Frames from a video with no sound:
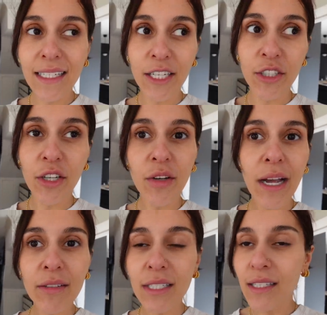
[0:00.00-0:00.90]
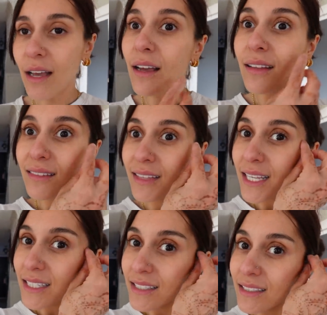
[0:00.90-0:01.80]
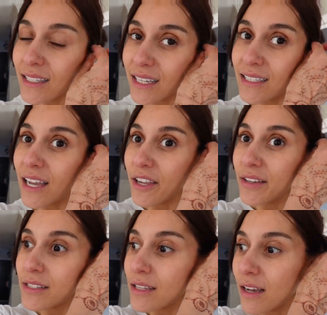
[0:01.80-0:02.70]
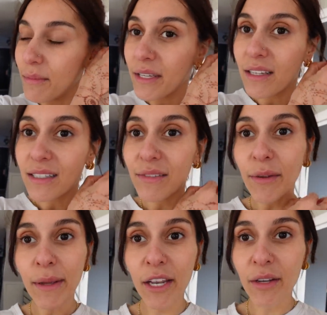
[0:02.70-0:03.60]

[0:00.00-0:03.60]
and you don't know how to start. This is how you can start because it's female